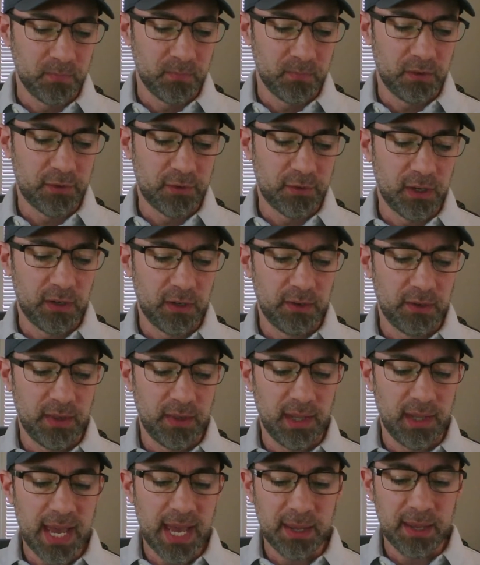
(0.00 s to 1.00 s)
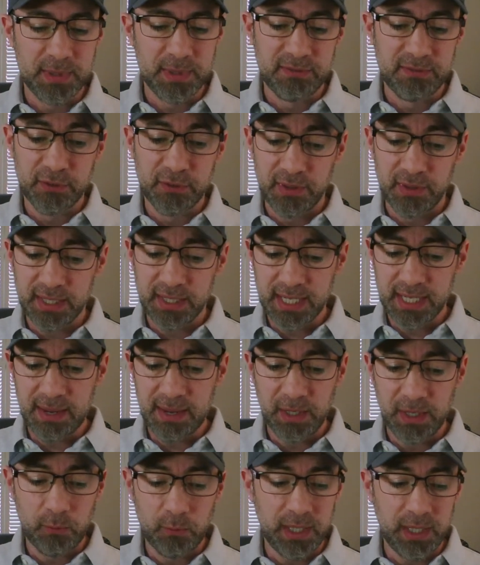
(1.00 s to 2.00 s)
for the lockups for this
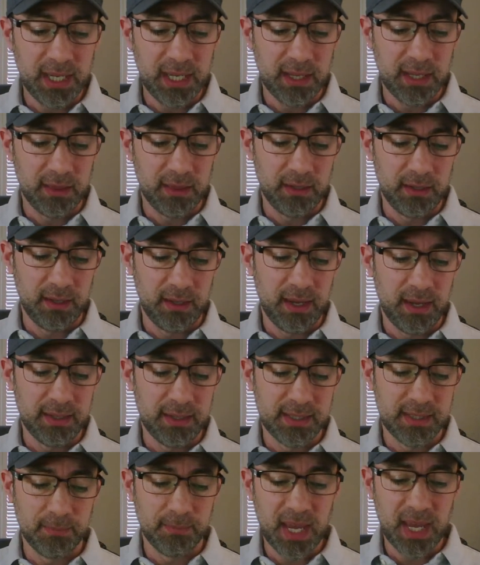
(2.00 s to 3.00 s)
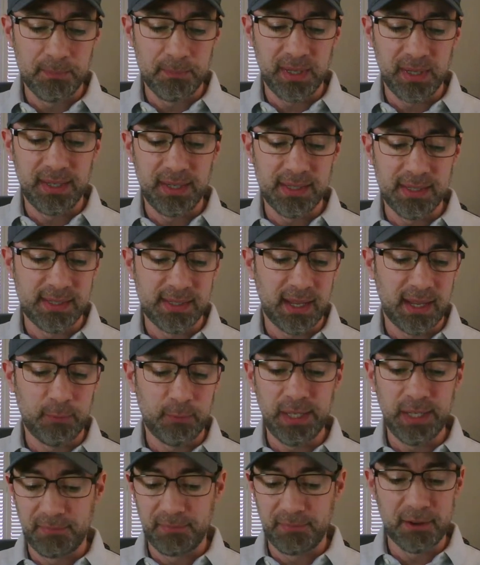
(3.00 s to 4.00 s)
coming week, some companies that
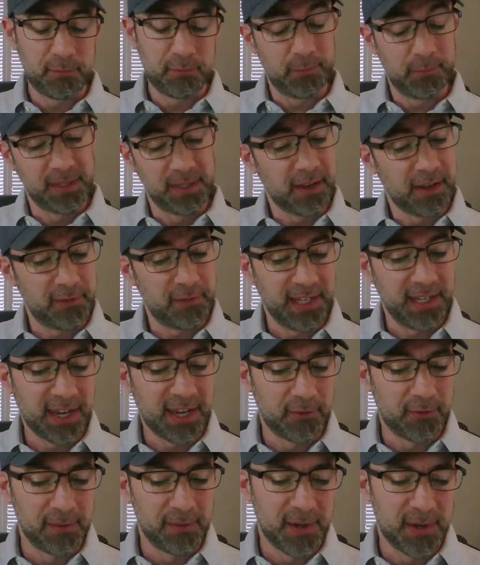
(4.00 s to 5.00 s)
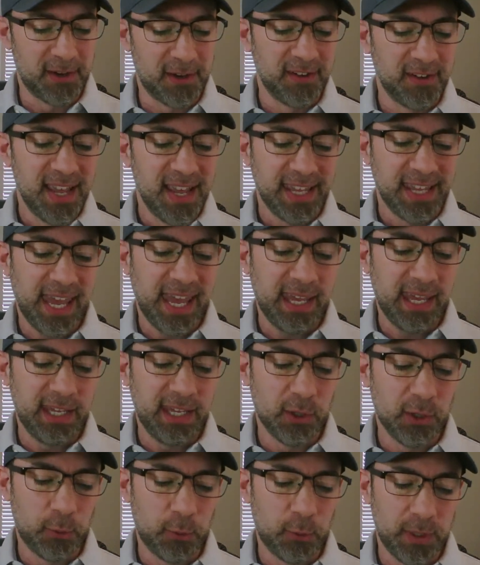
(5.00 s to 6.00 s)
we definitely covered them all. KE
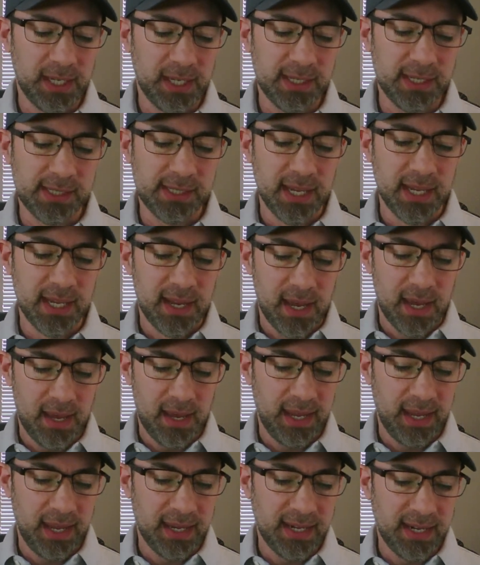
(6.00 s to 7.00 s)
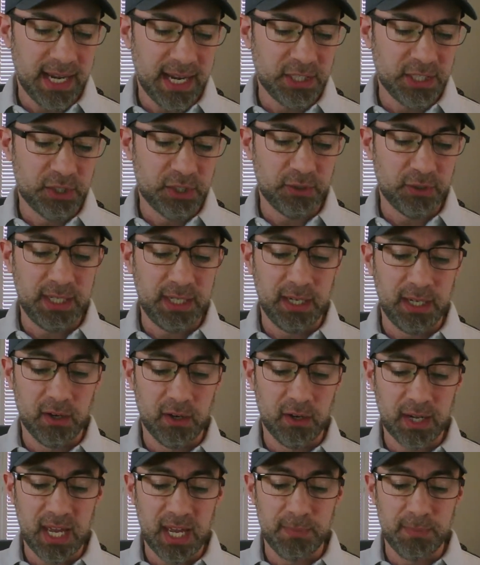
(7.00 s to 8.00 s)
Holdings and NetStreet
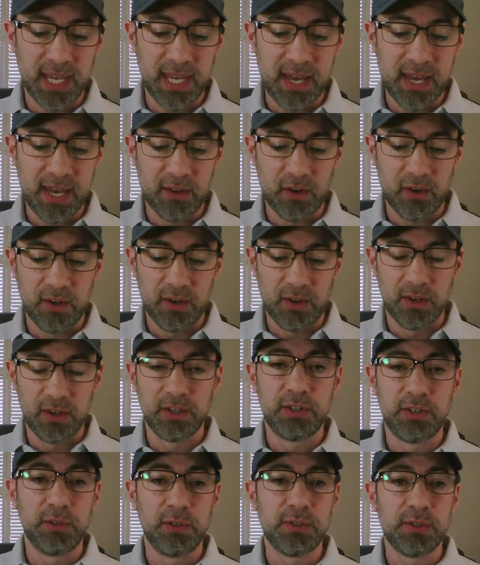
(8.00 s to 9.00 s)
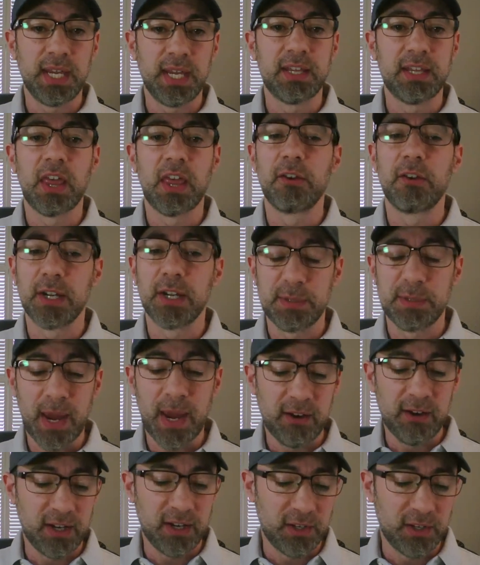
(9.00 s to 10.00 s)
are coming out on Tuesday. They're
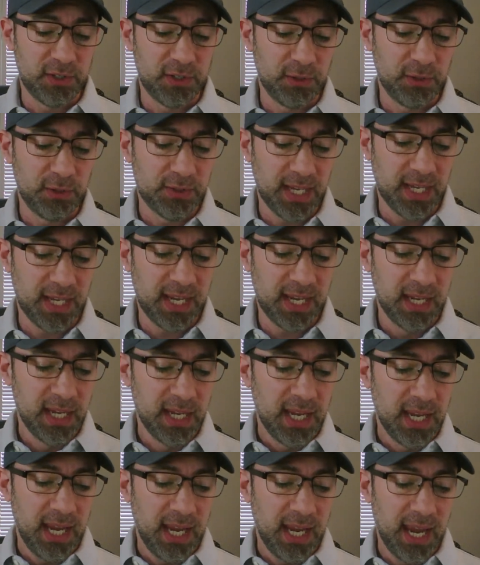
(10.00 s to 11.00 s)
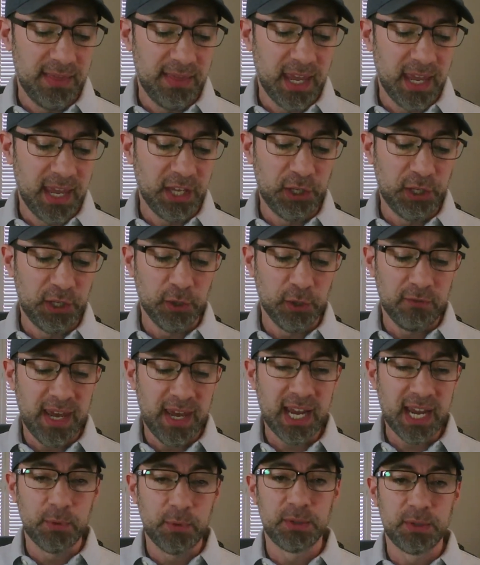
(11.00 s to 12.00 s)
expiring on Tuesday. And then
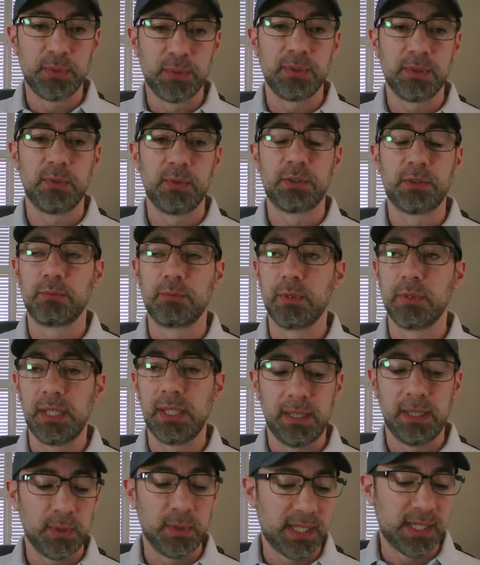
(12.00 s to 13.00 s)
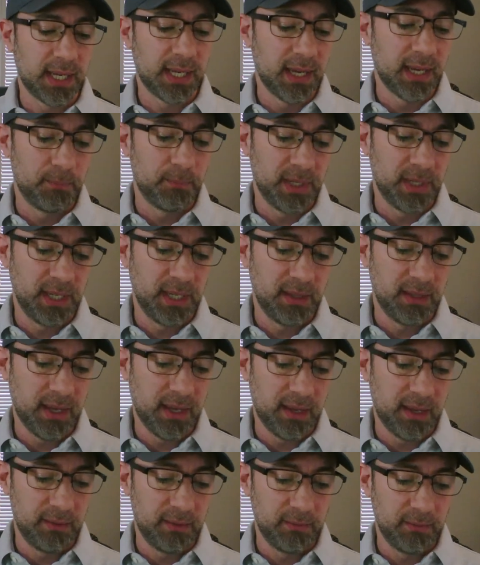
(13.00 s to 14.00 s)
CureVac, which really was a company
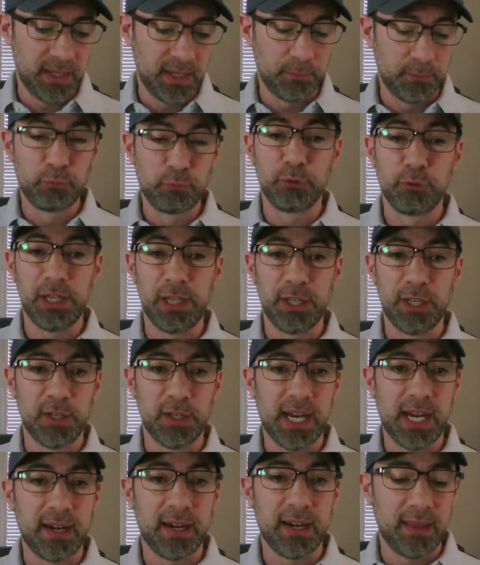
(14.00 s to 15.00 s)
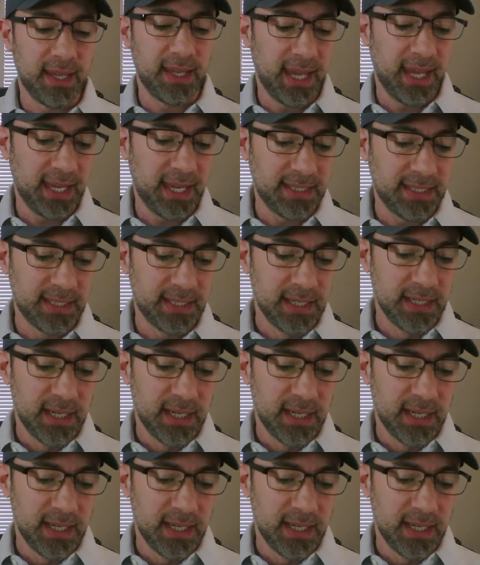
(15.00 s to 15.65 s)
that did really good out of the gate.